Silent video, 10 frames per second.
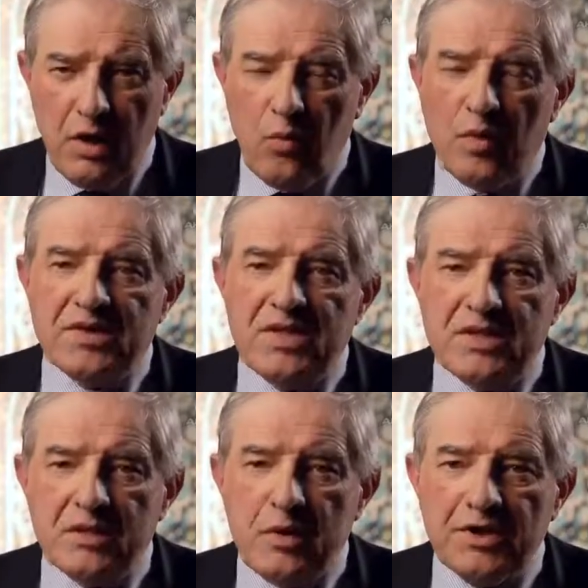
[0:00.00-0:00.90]
was
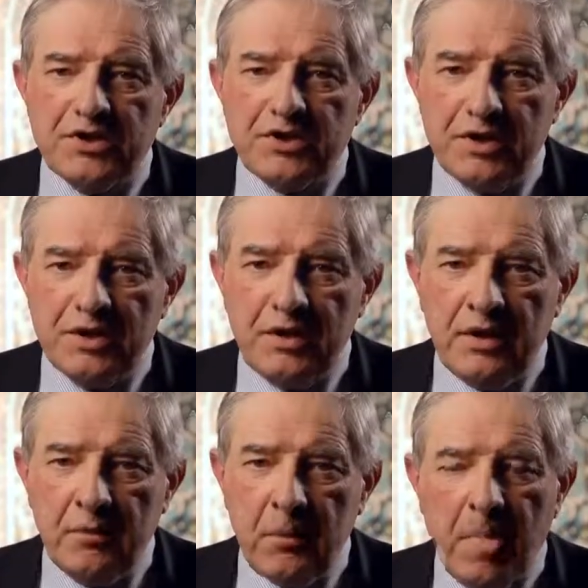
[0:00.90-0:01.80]
this
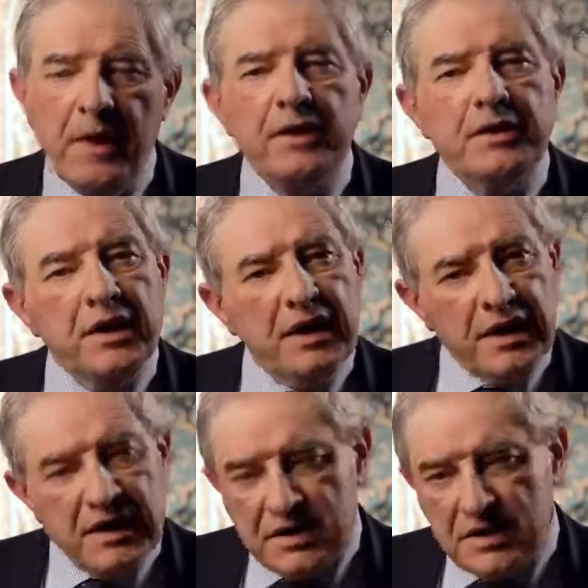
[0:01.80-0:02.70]
question,
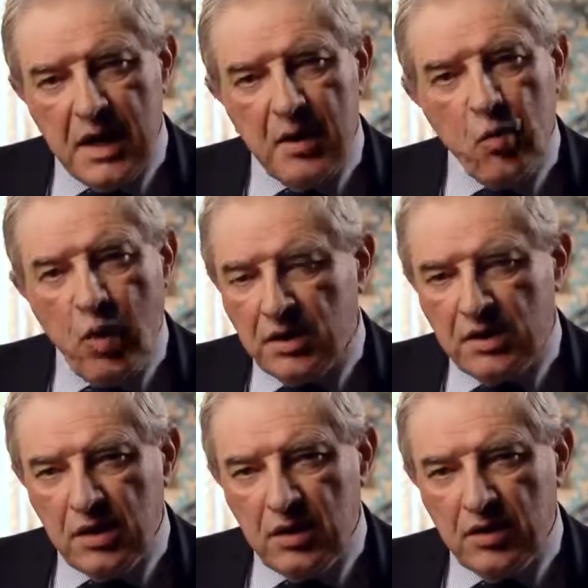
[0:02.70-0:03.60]
is there
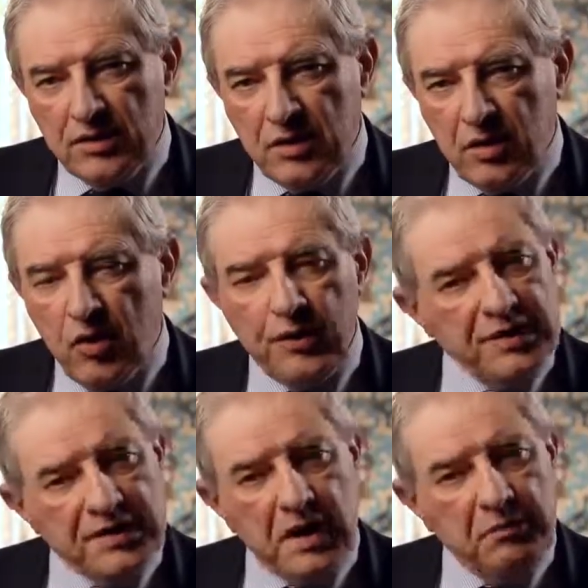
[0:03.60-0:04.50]
one God or
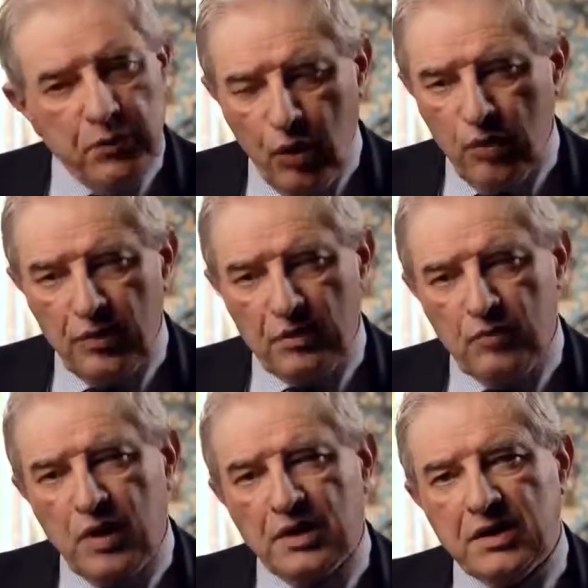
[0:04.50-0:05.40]
is there more
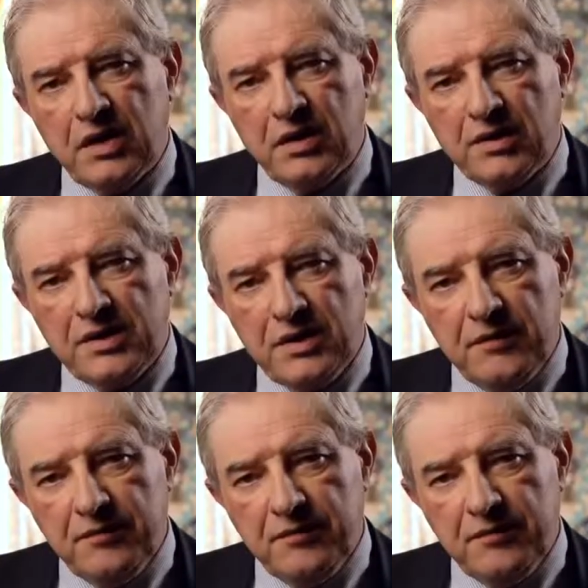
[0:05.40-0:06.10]
than one God?